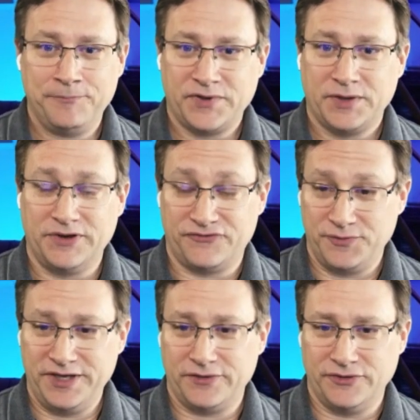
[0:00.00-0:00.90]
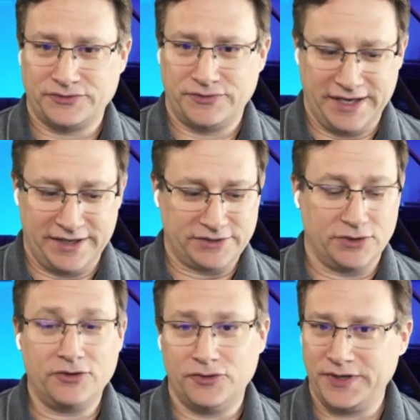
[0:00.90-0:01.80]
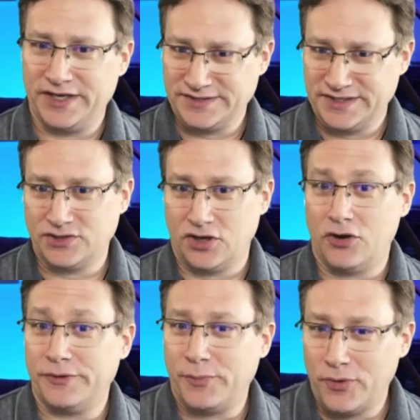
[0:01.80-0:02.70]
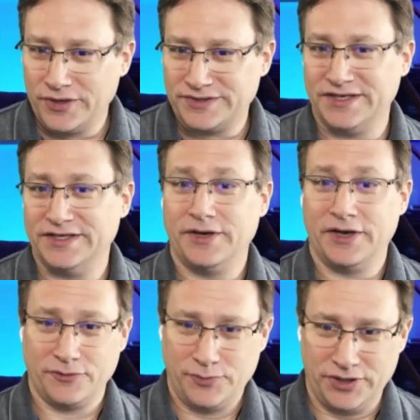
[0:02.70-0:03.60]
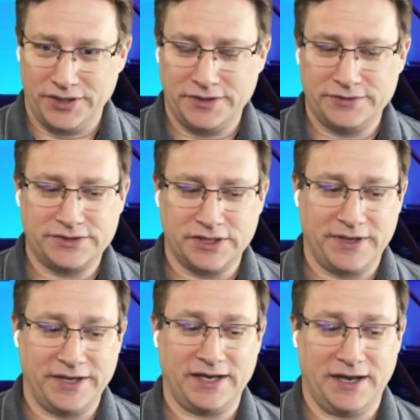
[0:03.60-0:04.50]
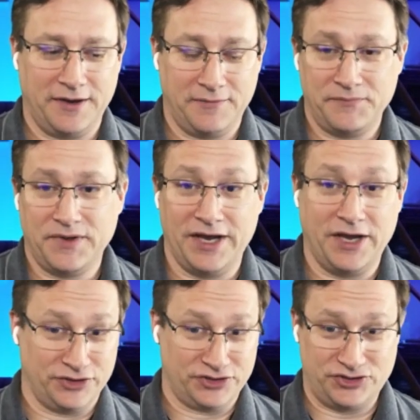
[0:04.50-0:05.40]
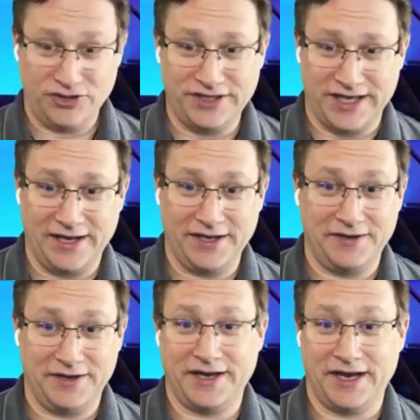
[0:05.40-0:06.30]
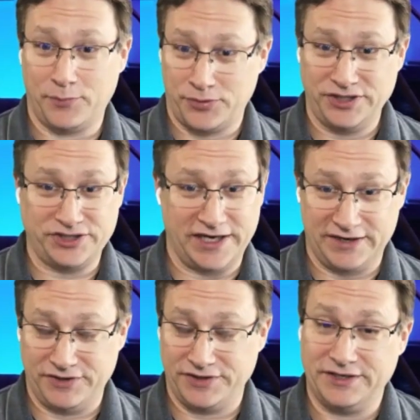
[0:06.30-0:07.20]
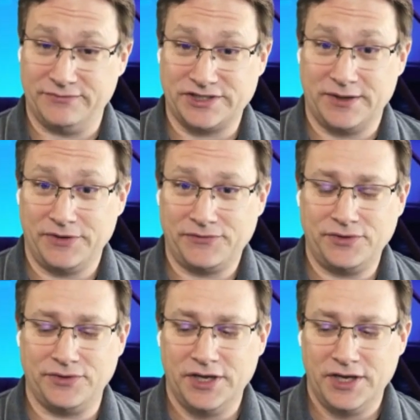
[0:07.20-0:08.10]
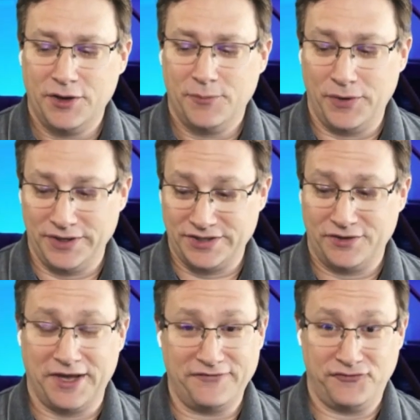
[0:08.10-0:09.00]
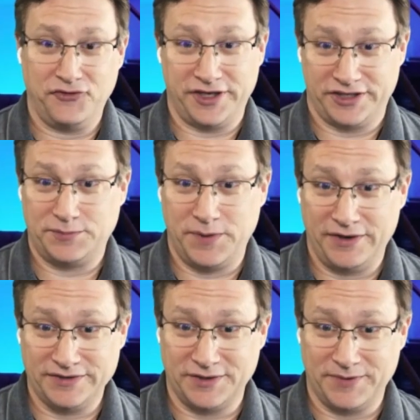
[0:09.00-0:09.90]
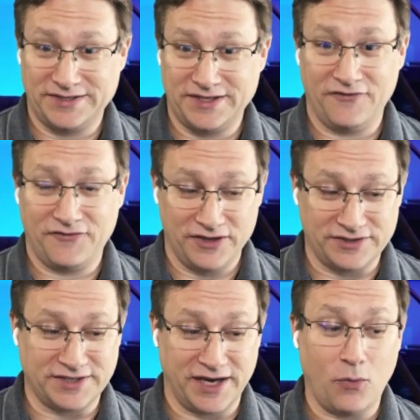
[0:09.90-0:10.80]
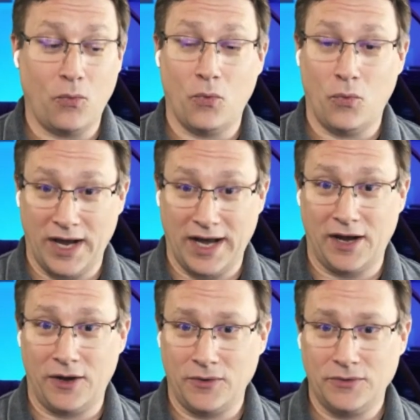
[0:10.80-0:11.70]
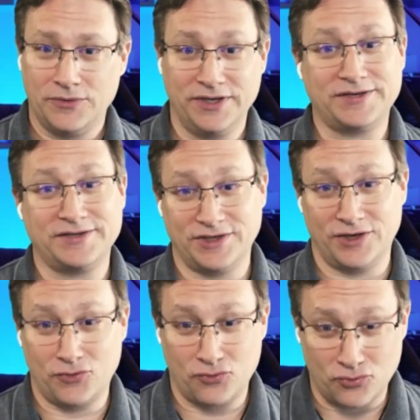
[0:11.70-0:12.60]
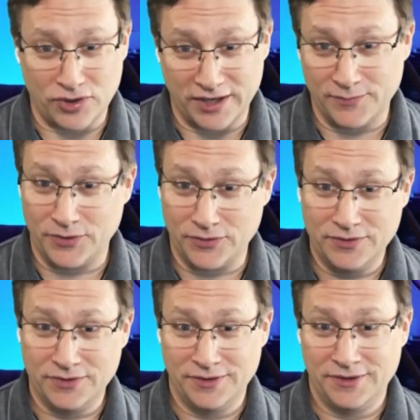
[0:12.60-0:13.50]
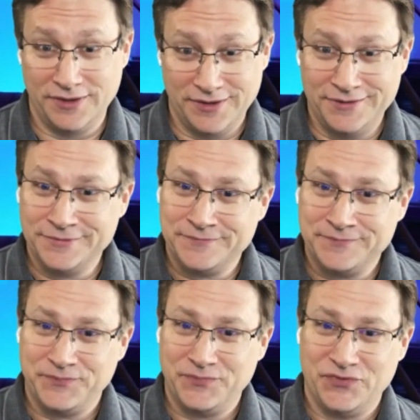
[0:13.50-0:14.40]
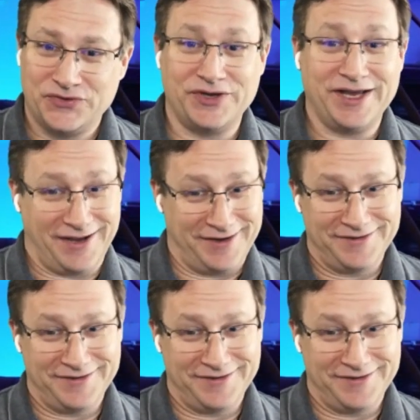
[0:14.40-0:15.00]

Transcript: But for me, those were anecdotal because that's all reports in another book. So I'm like, I understood that and I appreciated everything that was coming through. But until I fully experienced it myself, I was just like, wow, this is incredible. So, yeah.